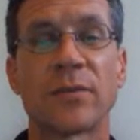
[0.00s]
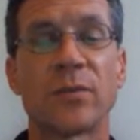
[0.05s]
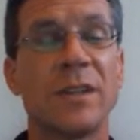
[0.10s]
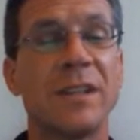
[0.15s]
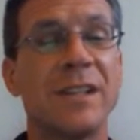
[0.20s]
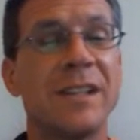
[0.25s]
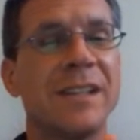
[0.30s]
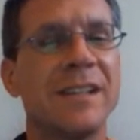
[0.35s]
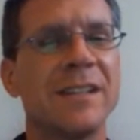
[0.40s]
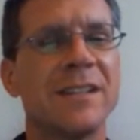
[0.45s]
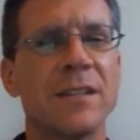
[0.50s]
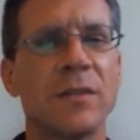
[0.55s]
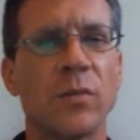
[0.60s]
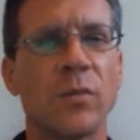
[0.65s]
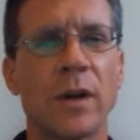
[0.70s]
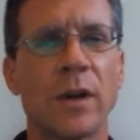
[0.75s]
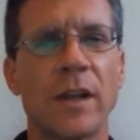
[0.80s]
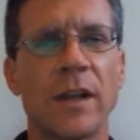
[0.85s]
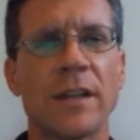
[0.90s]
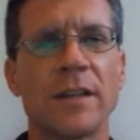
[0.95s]
three easy
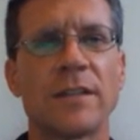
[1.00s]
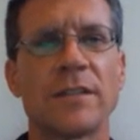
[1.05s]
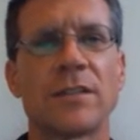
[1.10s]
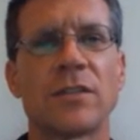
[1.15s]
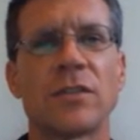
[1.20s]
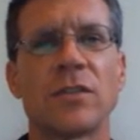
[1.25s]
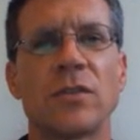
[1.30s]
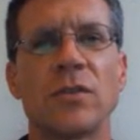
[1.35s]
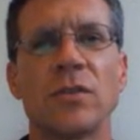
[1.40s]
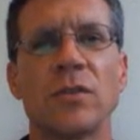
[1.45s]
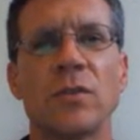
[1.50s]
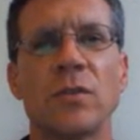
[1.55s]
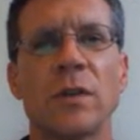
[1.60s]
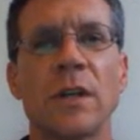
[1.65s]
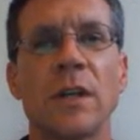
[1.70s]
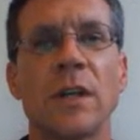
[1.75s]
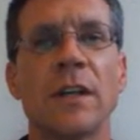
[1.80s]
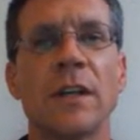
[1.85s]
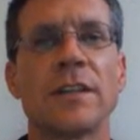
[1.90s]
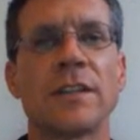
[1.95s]
ways
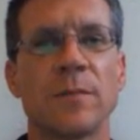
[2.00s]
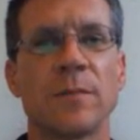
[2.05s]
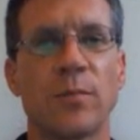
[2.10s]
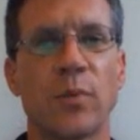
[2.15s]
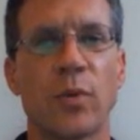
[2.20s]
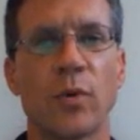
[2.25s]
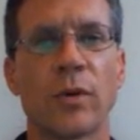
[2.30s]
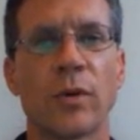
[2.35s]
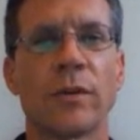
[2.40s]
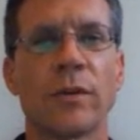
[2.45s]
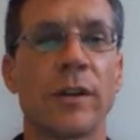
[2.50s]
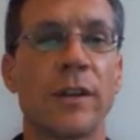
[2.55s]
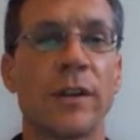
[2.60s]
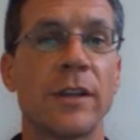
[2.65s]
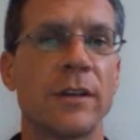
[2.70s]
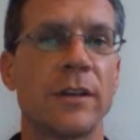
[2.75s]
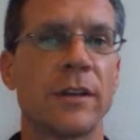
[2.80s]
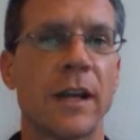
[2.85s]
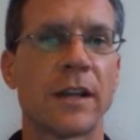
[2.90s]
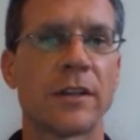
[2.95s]
to support your
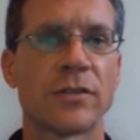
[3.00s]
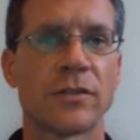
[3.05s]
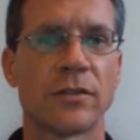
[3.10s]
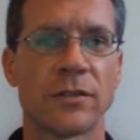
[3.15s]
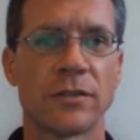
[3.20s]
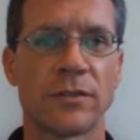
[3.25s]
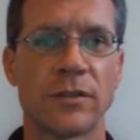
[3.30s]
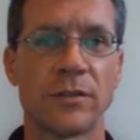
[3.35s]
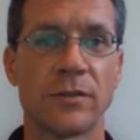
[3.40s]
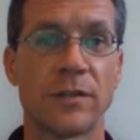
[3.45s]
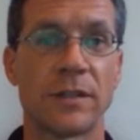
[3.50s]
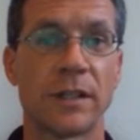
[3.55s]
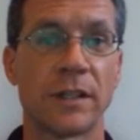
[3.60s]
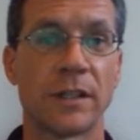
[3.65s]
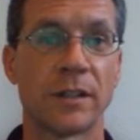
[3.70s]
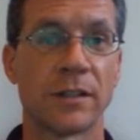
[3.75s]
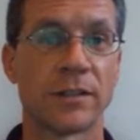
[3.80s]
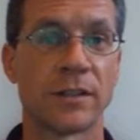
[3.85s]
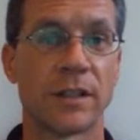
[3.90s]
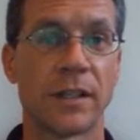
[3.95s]
international students'
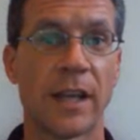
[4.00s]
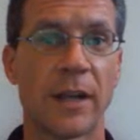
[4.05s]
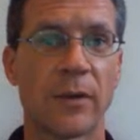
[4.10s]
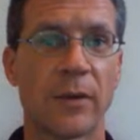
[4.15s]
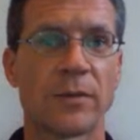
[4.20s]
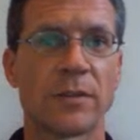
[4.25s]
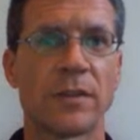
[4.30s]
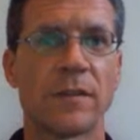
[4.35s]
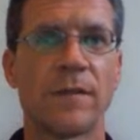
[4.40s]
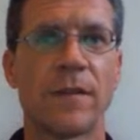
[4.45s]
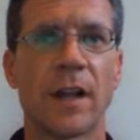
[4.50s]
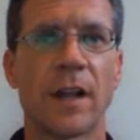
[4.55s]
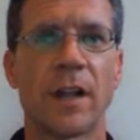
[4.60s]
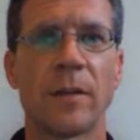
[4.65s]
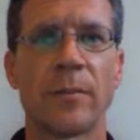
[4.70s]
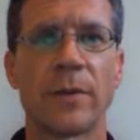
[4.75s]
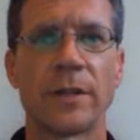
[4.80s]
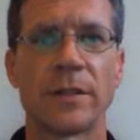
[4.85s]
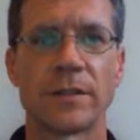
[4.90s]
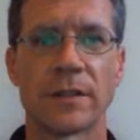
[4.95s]
English language
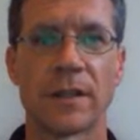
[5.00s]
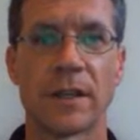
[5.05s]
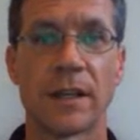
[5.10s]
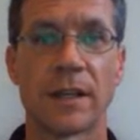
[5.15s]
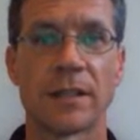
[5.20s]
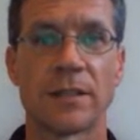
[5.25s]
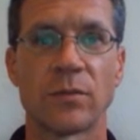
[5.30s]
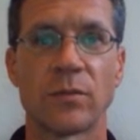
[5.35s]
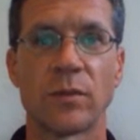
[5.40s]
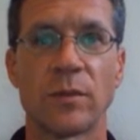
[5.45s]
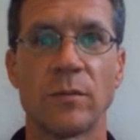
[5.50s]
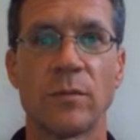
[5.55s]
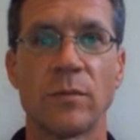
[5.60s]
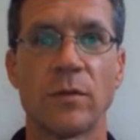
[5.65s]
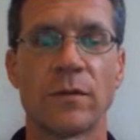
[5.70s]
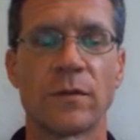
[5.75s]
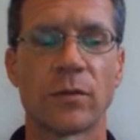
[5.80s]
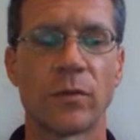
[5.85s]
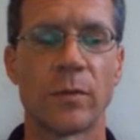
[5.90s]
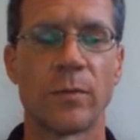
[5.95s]
development as we
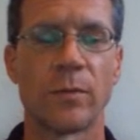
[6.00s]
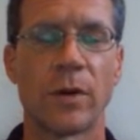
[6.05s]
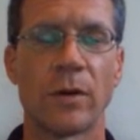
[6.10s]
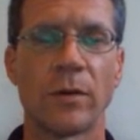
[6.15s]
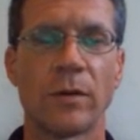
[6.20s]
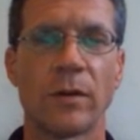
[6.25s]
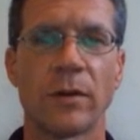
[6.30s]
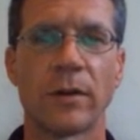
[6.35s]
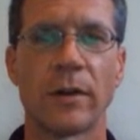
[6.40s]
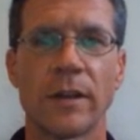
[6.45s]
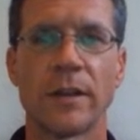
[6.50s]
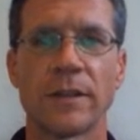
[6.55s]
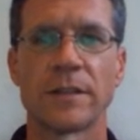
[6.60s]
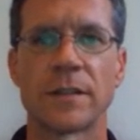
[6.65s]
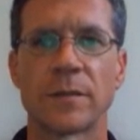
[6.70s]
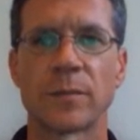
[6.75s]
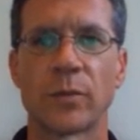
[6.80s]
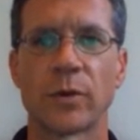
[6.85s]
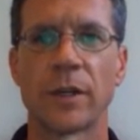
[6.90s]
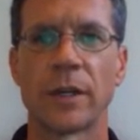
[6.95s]
move to remote learning in
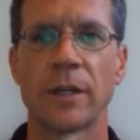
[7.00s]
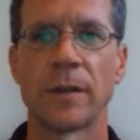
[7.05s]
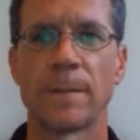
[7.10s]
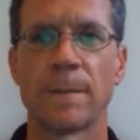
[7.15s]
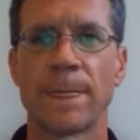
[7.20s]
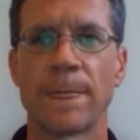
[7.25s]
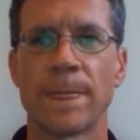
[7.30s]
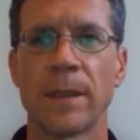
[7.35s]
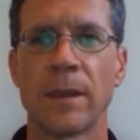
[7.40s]
spring.